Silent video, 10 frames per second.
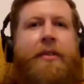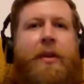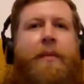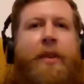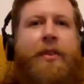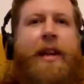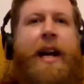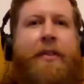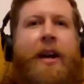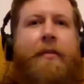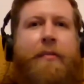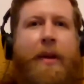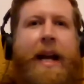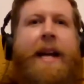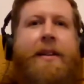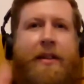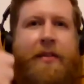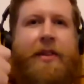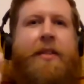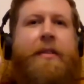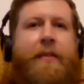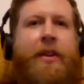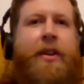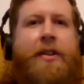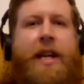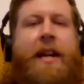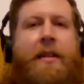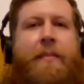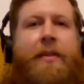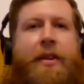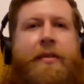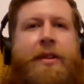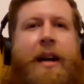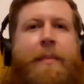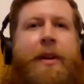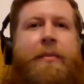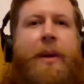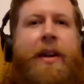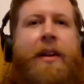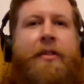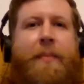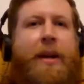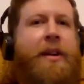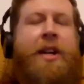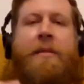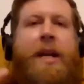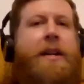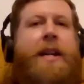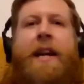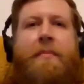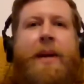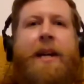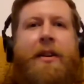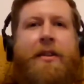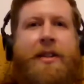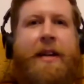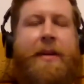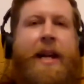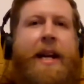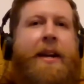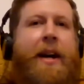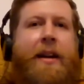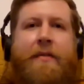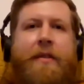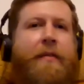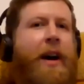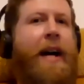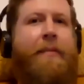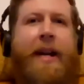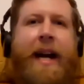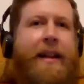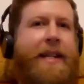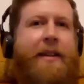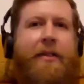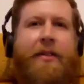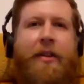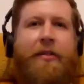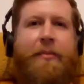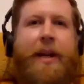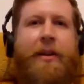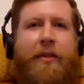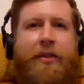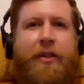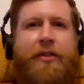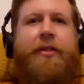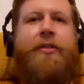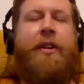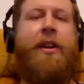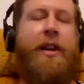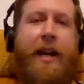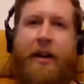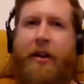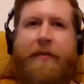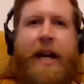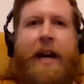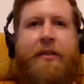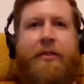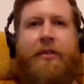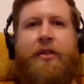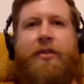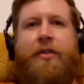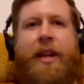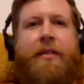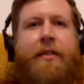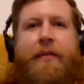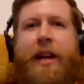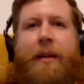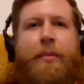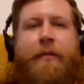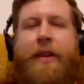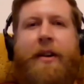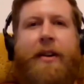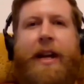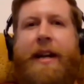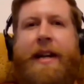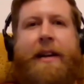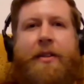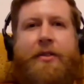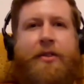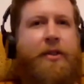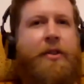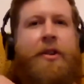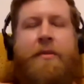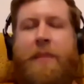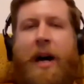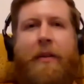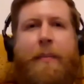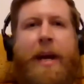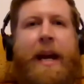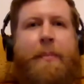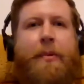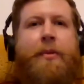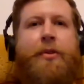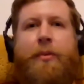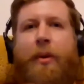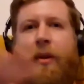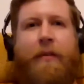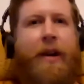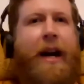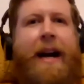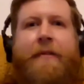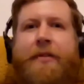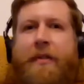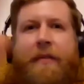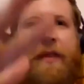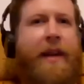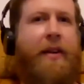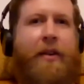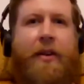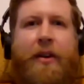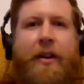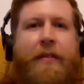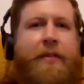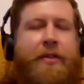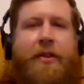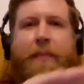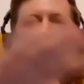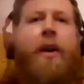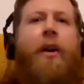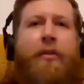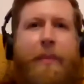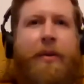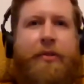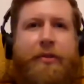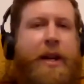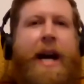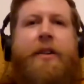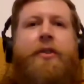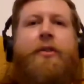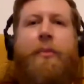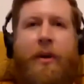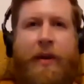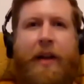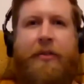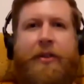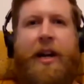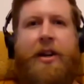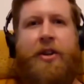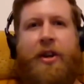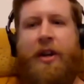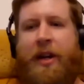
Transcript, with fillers: So obviously mm-hmm. that's kind of related to the sense of unity and the mystical type experience, but it needn't be unity with any kind of divine reality or cosmic consciousness. In a lot of cases, it's just a sense of feeling profoundly connected to other people, to all of life, to everything on earth, to the cosmos, the natural world as such.